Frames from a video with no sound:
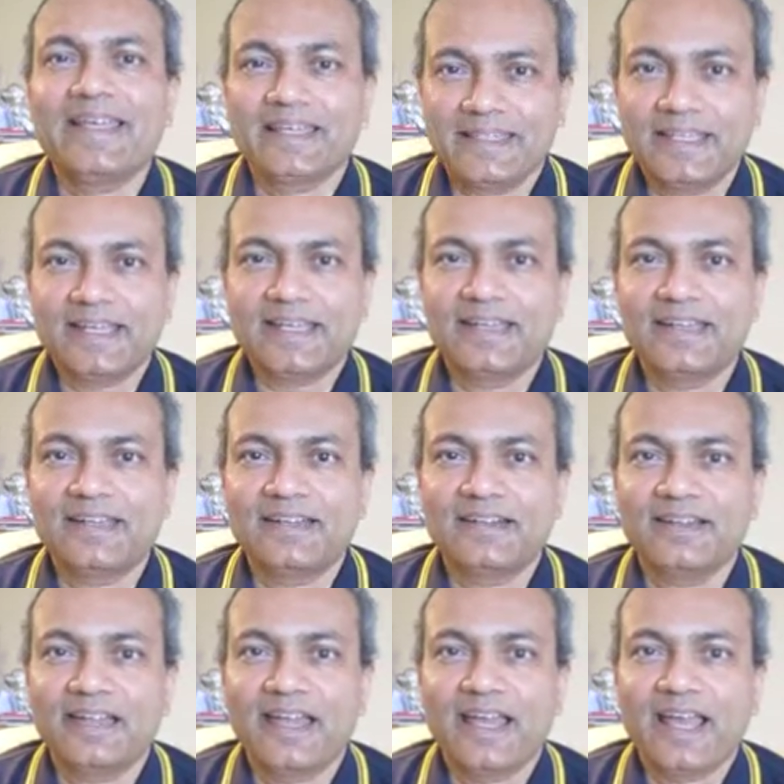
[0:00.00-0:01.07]
take care
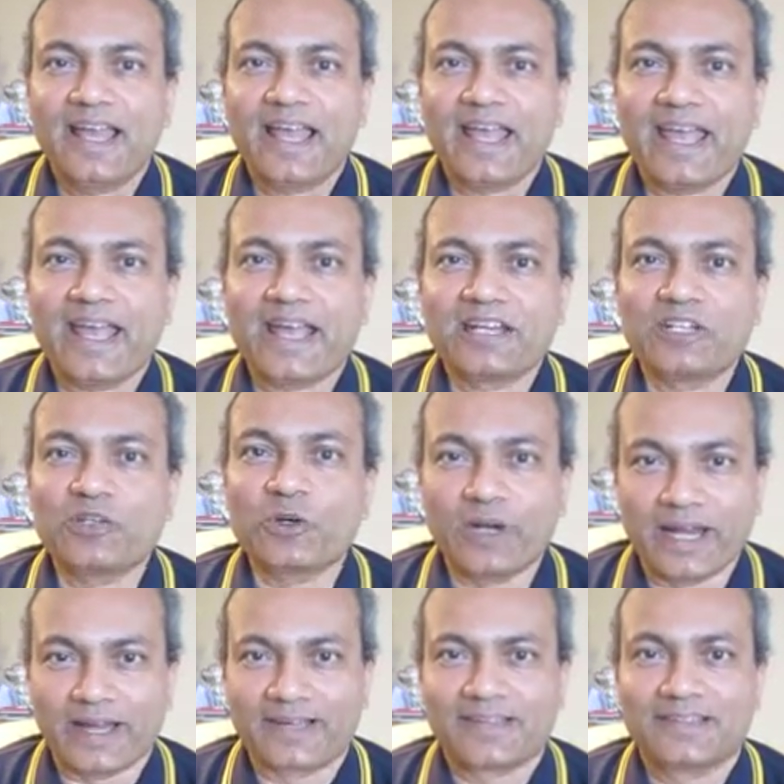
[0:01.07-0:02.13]
and good
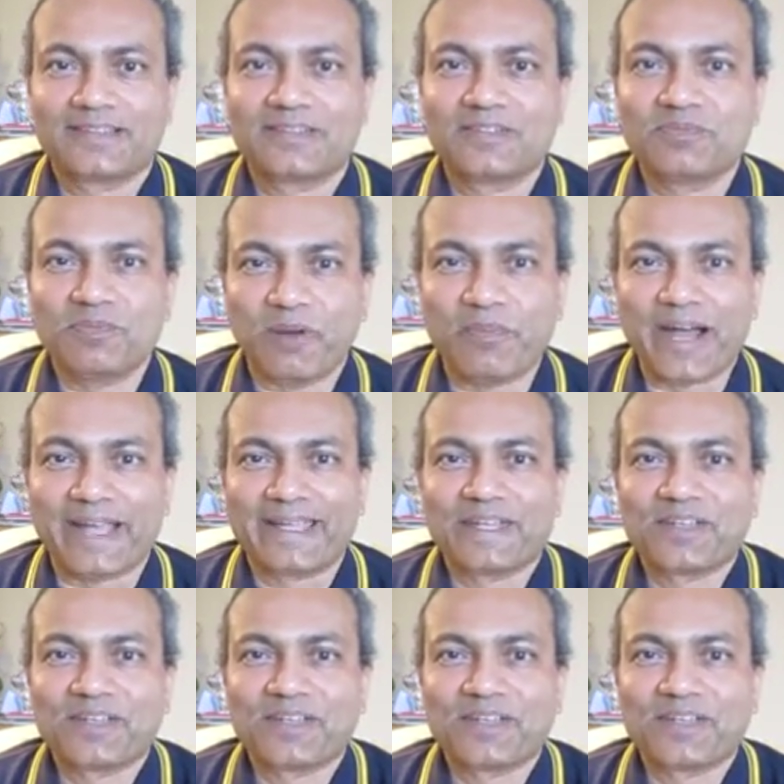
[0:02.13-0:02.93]
luck. Bye bye.